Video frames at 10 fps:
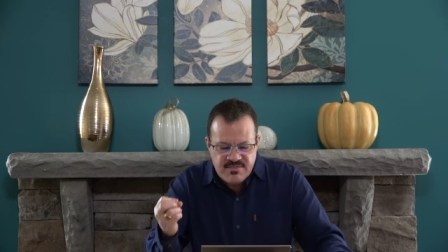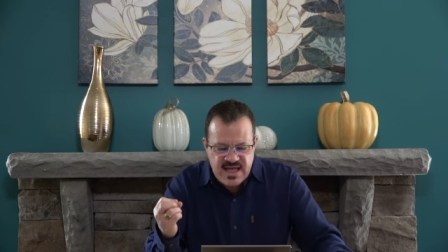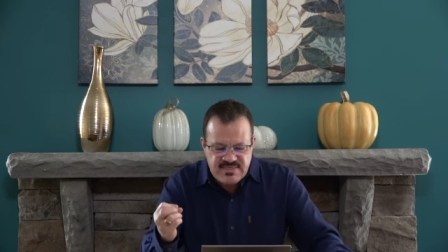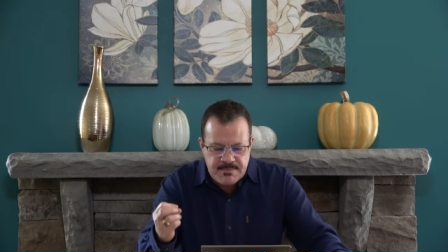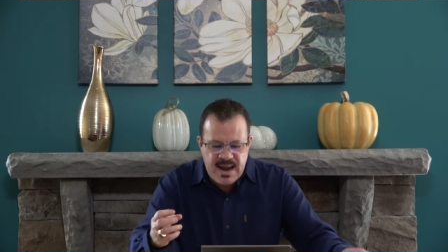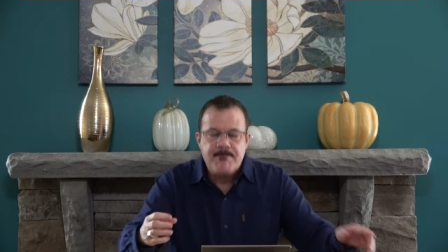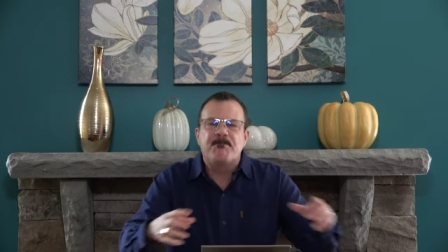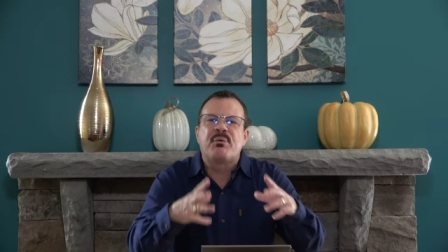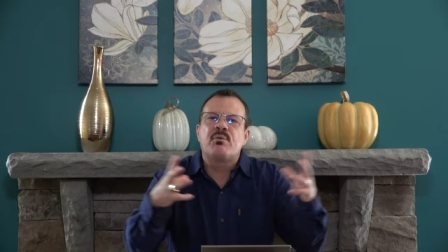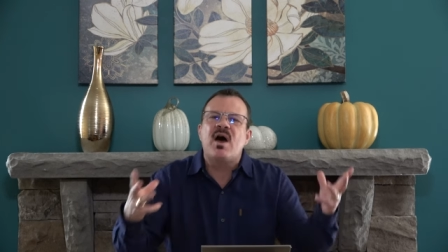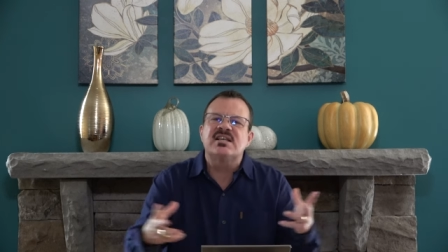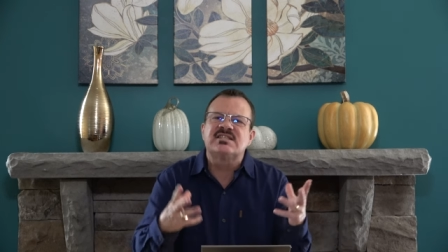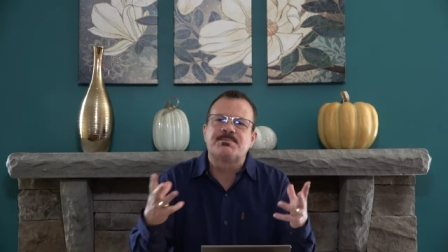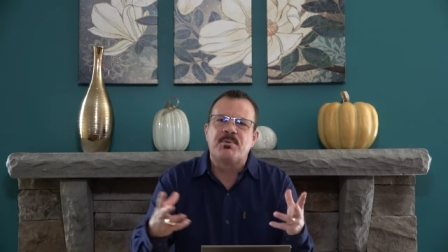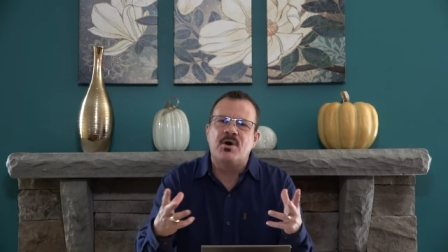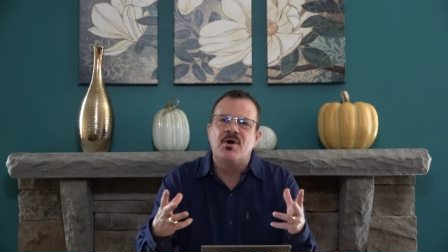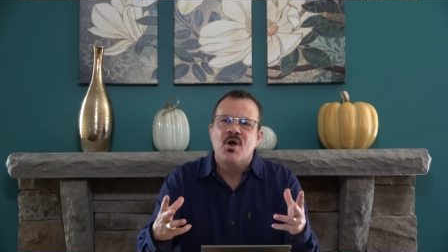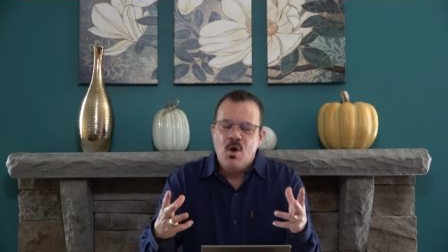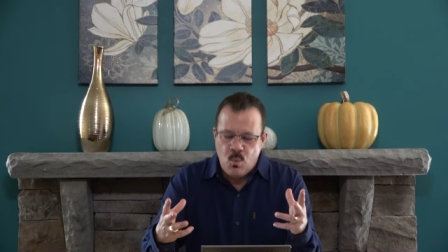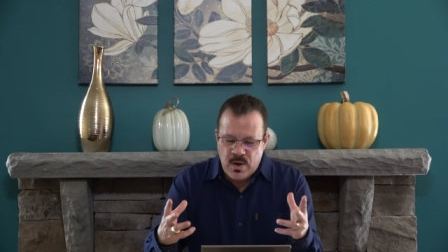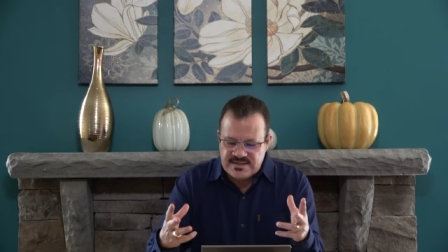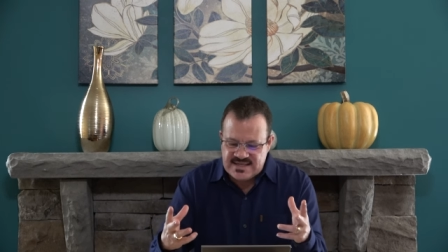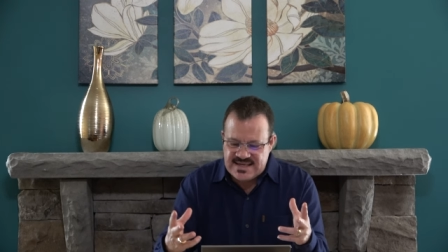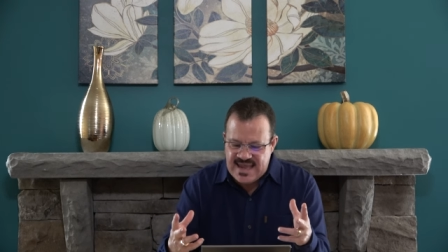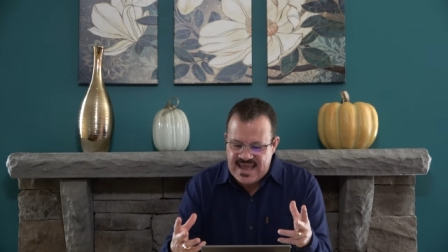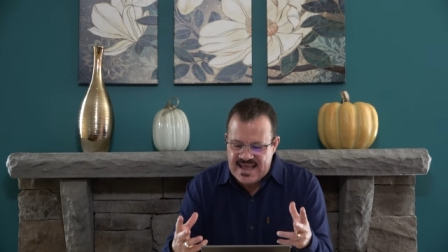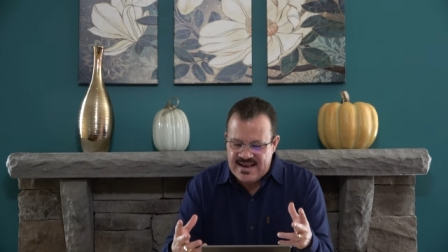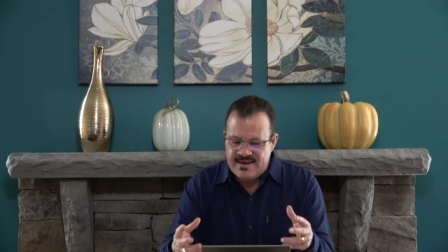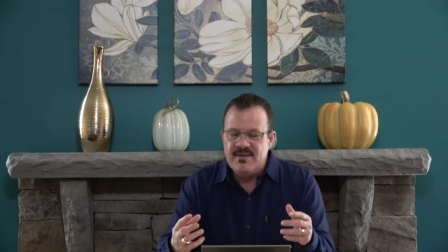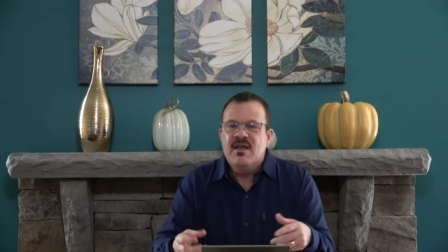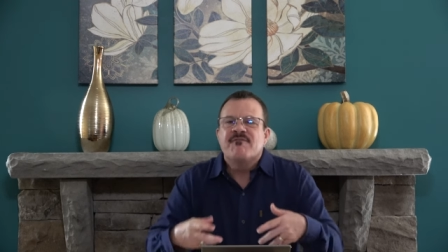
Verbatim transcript: that they might prosper once again